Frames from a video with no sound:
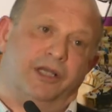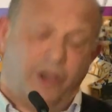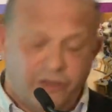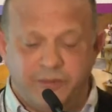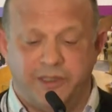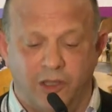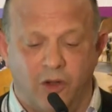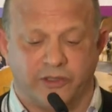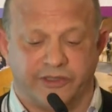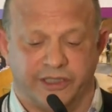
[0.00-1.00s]
going to be
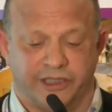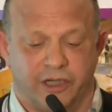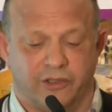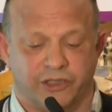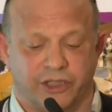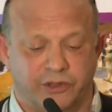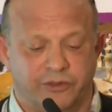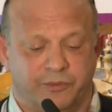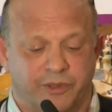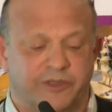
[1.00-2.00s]
lost in a culture
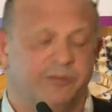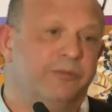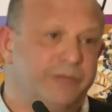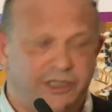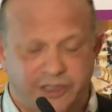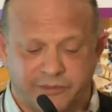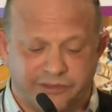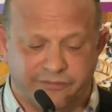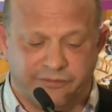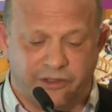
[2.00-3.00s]
whose principal mediums
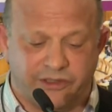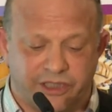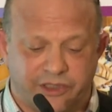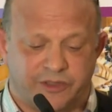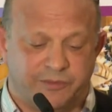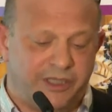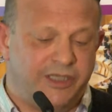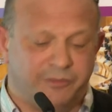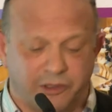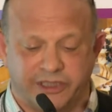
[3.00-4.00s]
advantage
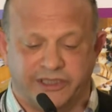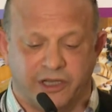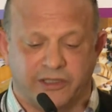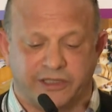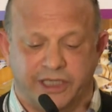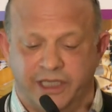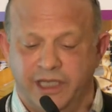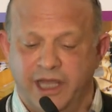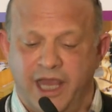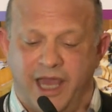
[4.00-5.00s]
speed, multitasking,
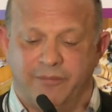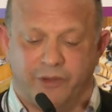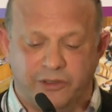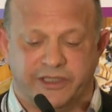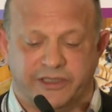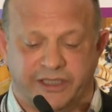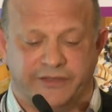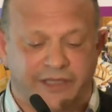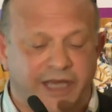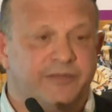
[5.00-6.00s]
and processing
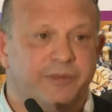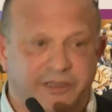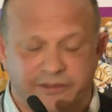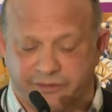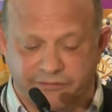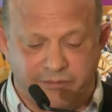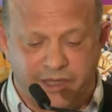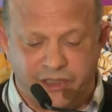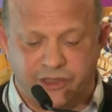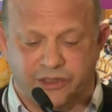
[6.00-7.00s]
the next piece of
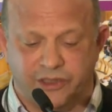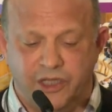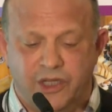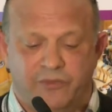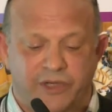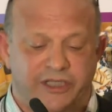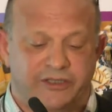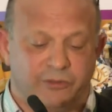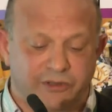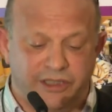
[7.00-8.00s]
information.
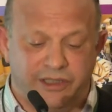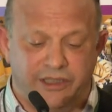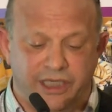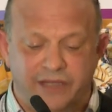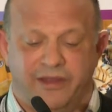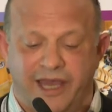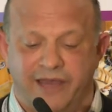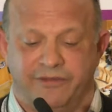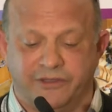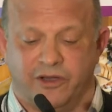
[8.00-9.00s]
Readers will neither
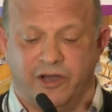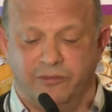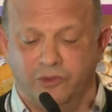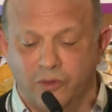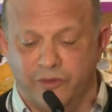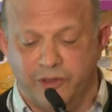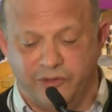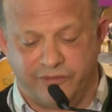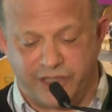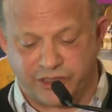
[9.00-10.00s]
have the time nor the
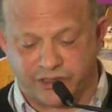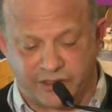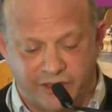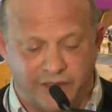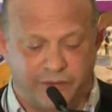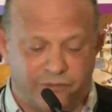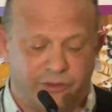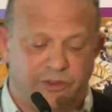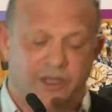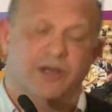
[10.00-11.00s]
motivation to think
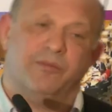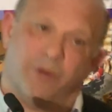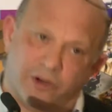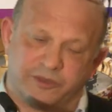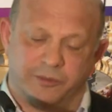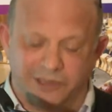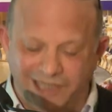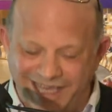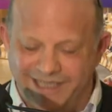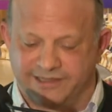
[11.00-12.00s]
through possible
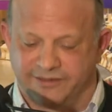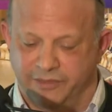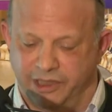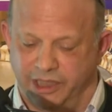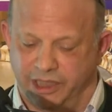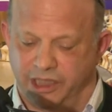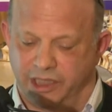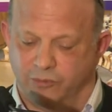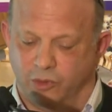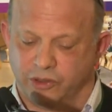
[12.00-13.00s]
layers of meaning
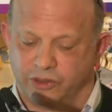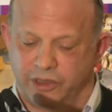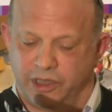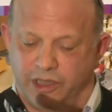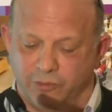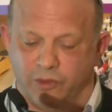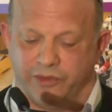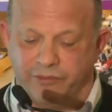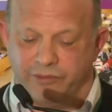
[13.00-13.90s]
in what, in what they